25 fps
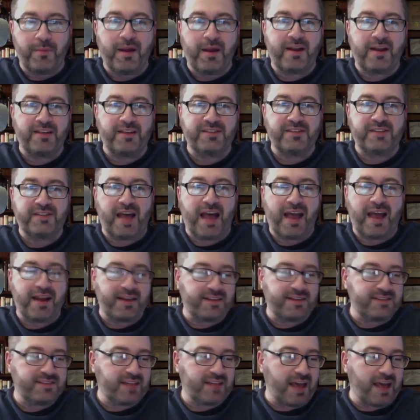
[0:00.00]

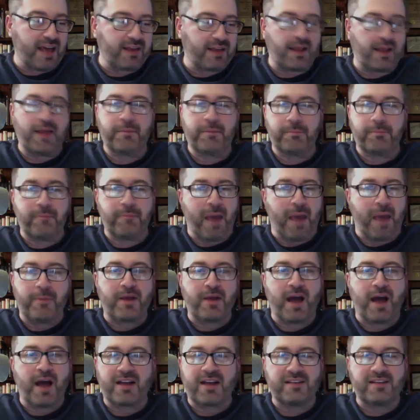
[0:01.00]
and
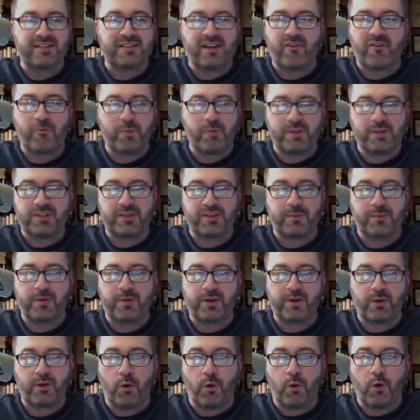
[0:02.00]
Babcock has never been
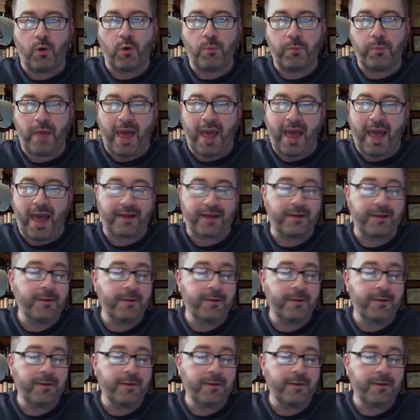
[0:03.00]
somebody to hold back.